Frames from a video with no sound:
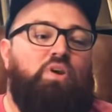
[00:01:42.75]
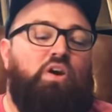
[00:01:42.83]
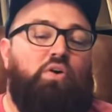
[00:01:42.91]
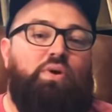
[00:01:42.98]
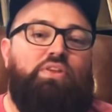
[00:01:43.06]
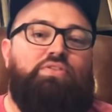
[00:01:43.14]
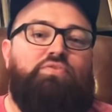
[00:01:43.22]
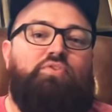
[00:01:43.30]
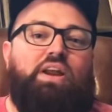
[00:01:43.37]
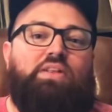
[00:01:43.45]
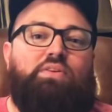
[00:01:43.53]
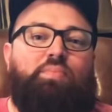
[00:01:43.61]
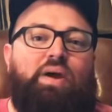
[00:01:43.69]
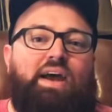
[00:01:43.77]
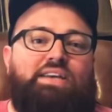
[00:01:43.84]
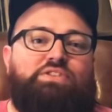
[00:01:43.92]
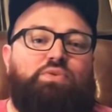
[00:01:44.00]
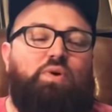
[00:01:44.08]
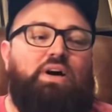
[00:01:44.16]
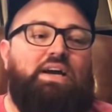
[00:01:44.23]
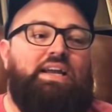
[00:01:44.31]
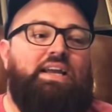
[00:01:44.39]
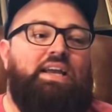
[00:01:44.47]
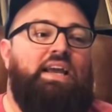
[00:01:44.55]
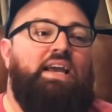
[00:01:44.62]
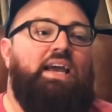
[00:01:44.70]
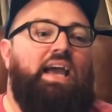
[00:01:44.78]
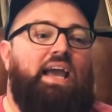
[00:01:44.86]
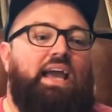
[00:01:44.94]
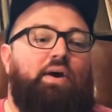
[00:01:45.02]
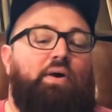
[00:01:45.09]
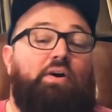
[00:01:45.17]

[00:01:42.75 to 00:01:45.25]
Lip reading: Aretha Franklin passed away, and